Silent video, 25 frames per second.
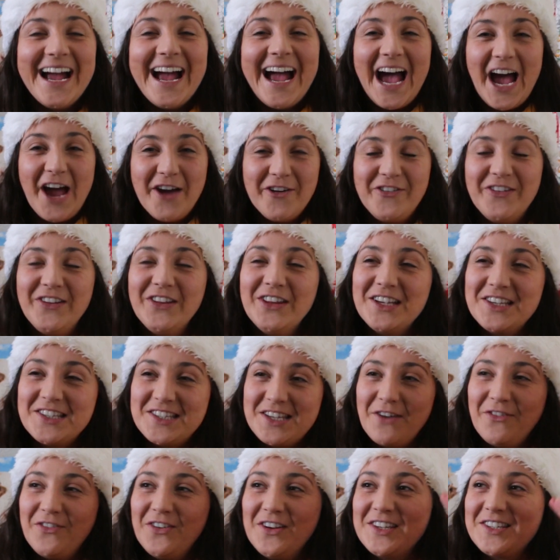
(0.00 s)
I feel as
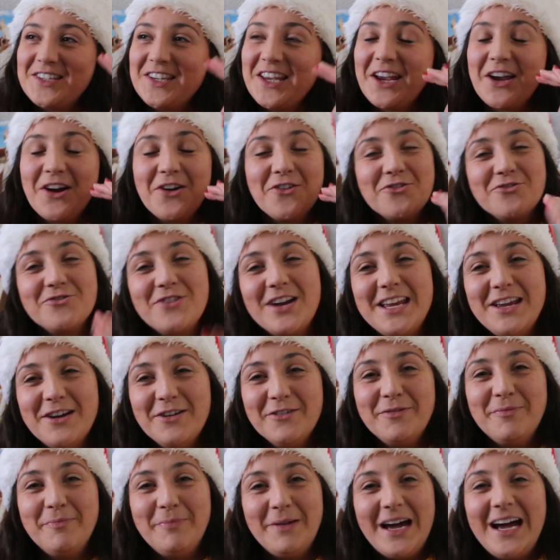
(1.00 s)
if it's like a rite
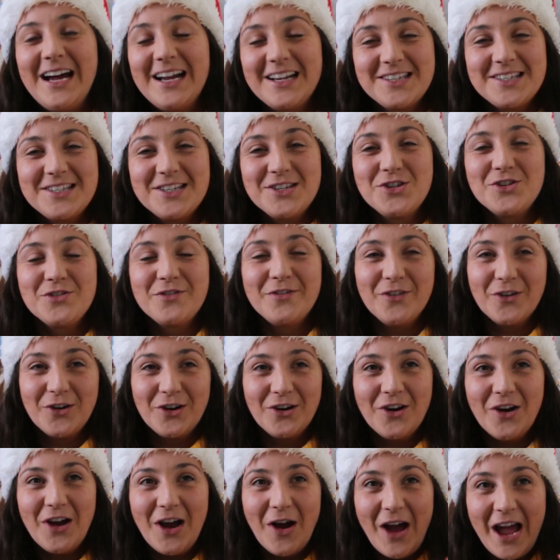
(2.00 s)
of passage
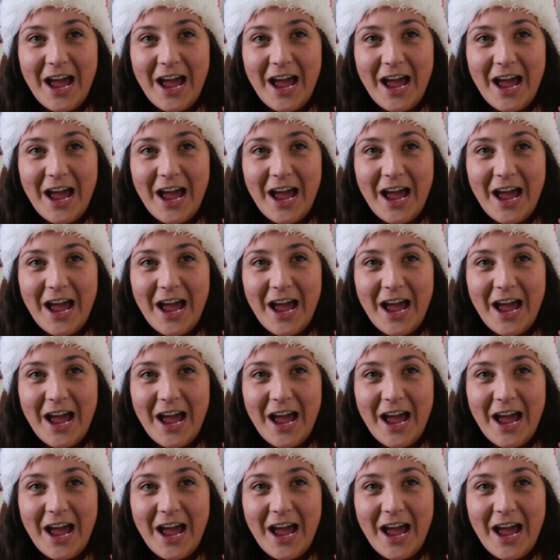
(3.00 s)
for